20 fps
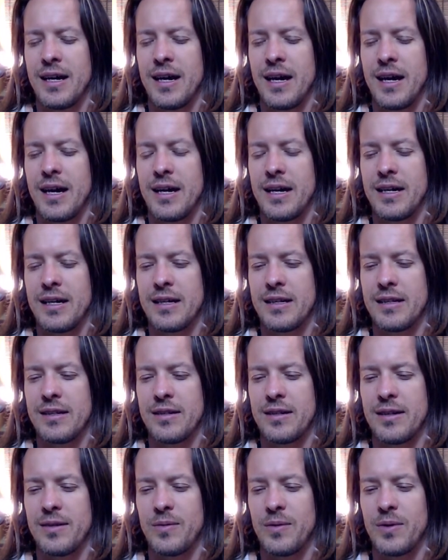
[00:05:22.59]
And
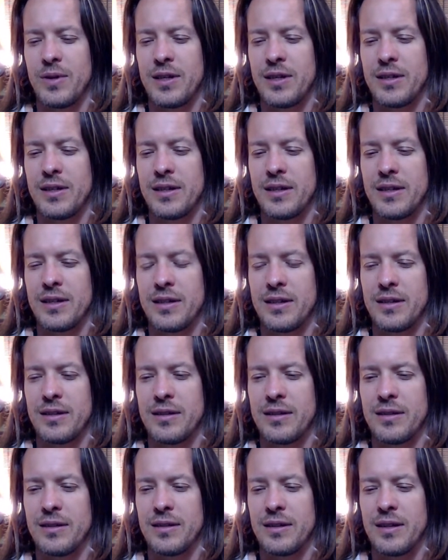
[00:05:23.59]
uh, one of the,
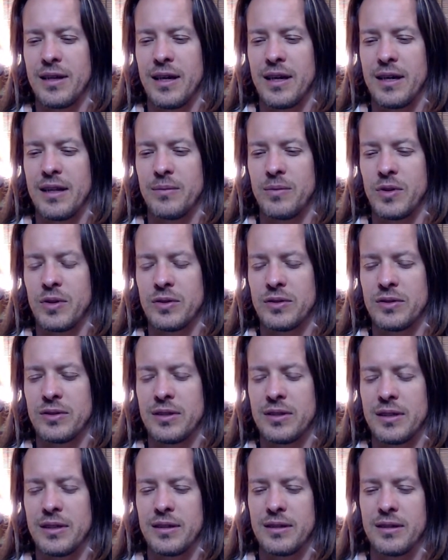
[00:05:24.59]
the animals,
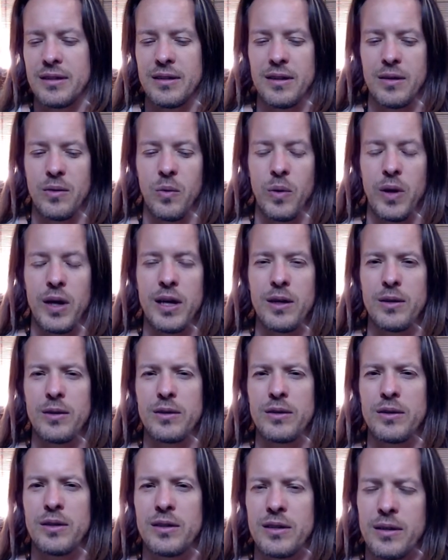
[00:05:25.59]
uh, a whale,
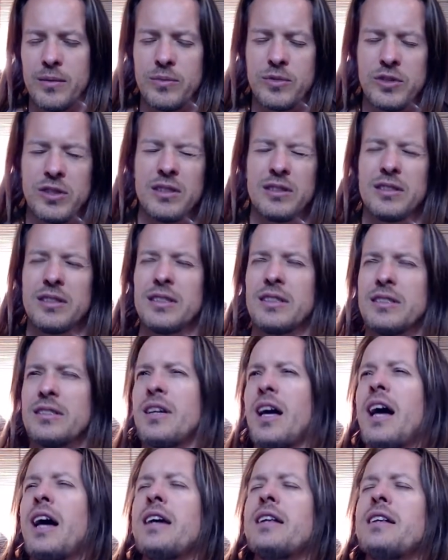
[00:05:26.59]
comes and says,
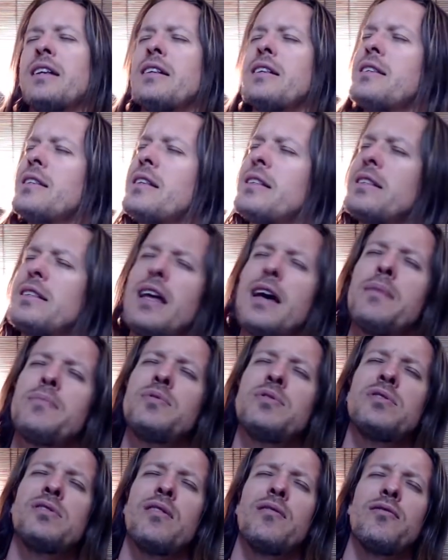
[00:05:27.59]
hide it in the
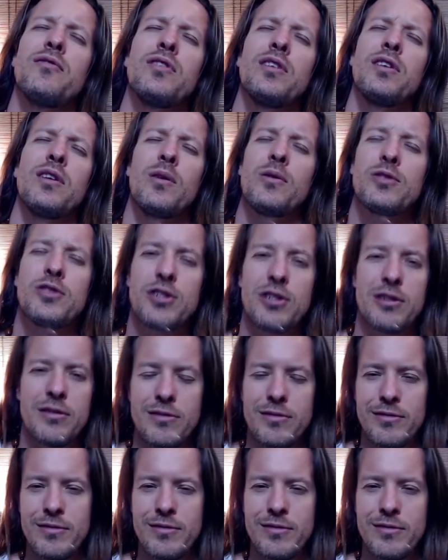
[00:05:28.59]
depths of the ocean.